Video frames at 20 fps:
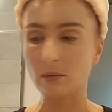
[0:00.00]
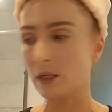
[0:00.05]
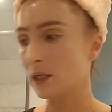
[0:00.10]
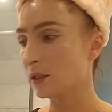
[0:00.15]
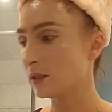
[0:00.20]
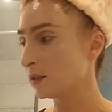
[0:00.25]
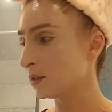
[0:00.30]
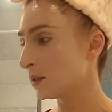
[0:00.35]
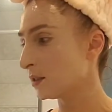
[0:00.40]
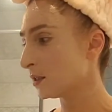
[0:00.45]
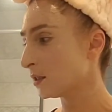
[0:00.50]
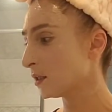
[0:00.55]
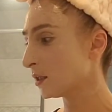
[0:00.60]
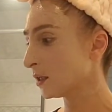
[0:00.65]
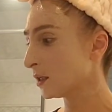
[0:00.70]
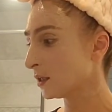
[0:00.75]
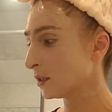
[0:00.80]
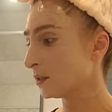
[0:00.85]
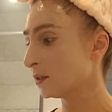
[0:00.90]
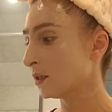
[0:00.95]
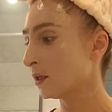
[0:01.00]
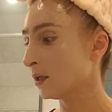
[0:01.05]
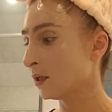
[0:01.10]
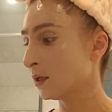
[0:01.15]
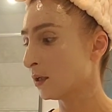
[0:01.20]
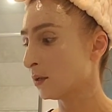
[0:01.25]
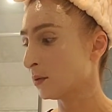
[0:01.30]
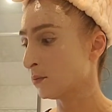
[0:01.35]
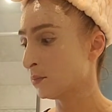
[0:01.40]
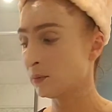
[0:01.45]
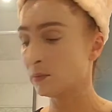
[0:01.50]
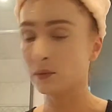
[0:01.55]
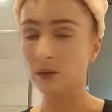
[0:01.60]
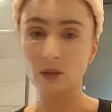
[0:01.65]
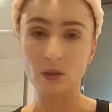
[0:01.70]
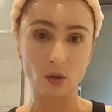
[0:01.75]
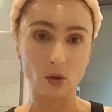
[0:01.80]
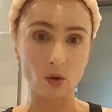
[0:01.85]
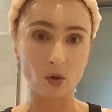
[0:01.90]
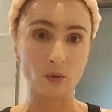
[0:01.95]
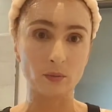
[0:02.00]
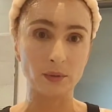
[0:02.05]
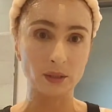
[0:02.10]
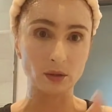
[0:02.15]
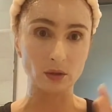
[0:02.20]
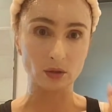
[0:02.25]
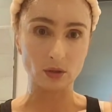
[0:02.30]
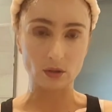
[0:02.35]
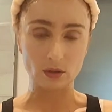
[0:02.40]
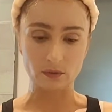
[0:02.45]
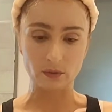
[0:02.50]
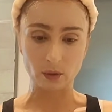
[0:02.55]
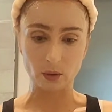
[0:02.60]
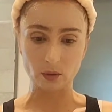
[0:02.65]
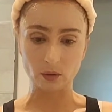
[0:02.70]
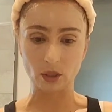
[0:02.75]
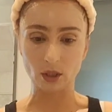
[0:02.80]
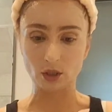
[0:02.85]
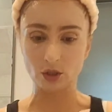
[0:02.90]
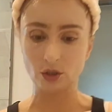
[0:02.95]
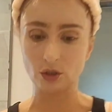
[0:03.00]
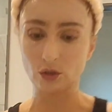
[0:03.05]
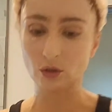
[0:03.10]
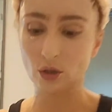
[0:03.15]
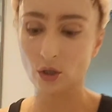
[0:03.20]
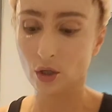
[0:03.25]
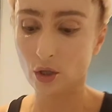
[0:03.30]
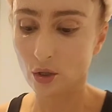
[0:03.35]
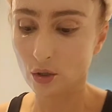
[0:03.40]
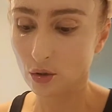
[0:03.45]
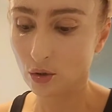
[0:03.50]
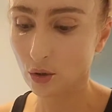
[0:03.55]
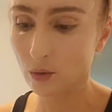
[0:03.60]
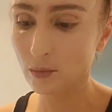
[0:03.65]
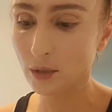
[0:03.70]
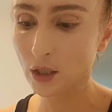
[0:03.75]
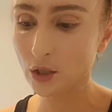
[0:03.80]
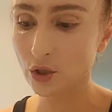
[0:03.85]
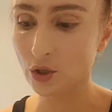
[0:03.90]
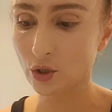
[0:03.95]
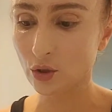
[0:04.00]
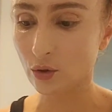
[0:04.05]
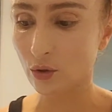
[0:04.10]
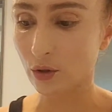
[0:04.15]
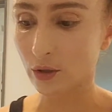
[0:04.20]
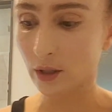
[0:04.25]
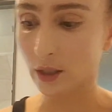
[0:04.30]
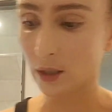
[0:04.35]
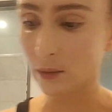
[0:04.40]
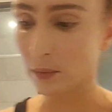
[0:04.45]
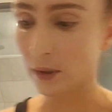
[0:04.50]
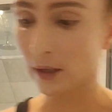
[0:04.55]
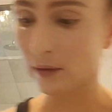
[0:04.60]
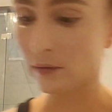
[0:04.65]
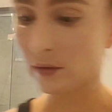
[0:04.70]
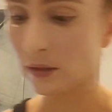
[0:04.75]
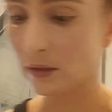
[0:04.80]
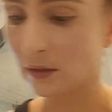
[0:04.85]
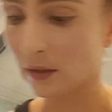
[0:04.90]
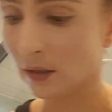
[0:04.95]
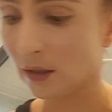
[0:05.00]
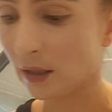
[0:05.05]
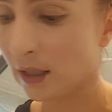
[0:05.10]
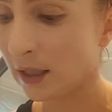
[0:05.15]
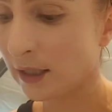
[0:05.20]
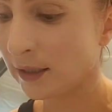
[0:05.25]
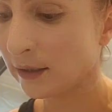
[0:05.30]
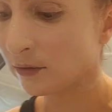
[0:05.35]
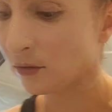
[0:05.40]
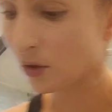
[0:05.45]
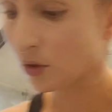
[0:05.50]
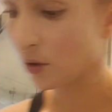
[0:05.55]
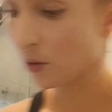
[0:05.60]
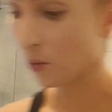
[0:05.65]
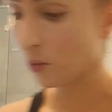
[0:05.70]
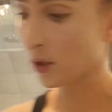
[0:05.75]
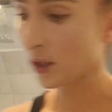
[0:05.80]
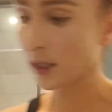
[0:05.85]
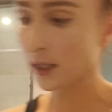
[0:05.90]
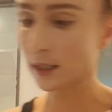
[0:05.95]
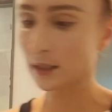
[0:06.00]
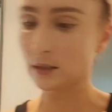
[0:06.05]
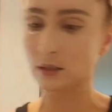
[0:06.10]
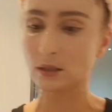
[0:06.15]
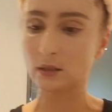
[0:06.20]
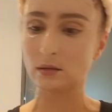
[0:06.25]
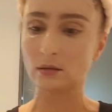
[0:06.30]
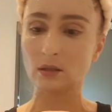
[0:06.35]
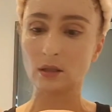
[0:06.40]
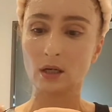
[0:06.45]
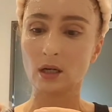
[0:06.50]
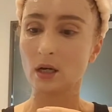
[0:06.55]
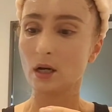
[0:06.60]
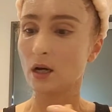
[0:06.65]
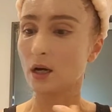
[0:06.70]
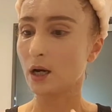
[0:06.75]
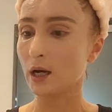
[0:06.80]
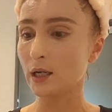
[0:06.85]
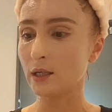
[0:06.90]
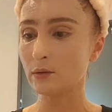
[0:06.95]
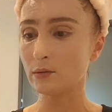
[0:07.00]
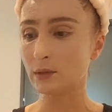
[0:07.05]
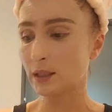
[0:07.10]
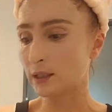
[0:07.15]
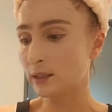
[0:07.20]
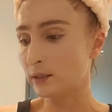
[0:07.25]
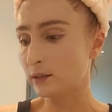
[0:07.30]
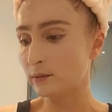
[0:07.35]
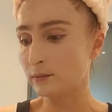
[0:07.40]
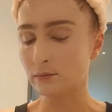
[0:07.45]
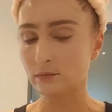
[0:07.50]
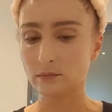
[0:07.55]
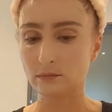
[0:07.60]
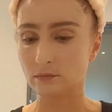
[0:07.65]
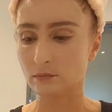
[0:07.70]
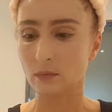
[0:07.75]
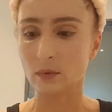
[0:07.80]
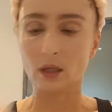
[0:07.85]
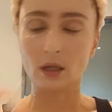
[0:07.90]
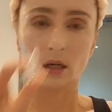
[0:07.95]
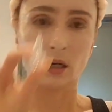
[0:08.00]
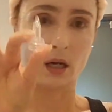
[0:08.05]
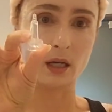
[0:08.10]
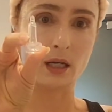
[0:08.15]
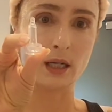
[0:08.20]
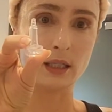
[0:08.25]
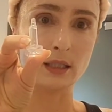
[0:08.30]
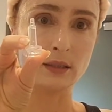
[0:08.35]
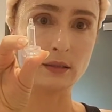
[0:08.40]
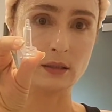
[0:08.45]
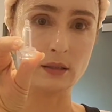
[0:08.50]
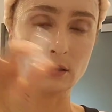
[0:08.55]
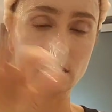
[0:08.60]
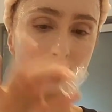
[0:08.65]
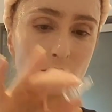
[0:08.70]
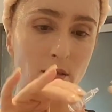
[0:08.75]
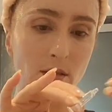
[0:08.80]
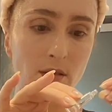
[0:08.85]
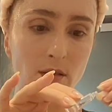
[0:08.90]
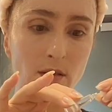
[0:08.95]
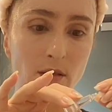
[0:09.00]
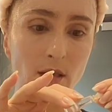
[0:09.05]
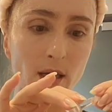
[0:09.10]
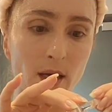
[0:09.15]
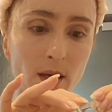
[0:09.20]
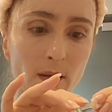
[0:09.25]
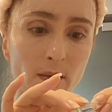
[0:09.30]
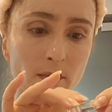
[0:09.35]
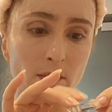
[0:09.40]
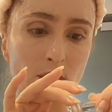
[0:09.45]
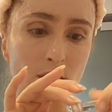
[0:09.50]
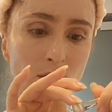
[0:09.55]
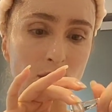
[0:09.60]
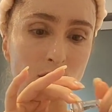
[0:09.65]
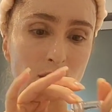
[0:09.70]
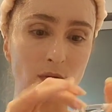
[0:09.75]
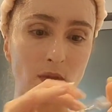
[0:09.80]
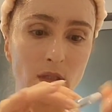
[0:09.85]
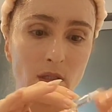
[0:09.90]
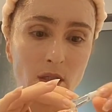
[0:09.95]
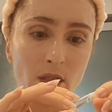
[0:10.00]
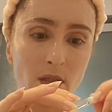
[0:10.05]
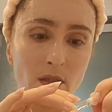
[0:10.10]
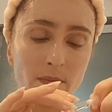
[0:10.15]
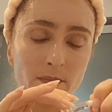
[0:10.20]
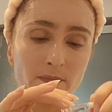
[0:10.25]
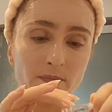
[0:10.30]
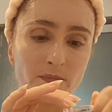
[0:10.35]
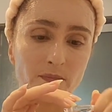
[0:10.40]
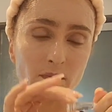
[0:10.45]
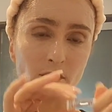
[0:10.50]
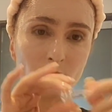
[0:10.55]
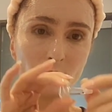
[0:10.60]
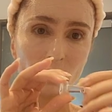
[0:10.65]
messy, the BB Glow, because it's foundation. So make sure, keep everything clean. So what I did, I cleaned this the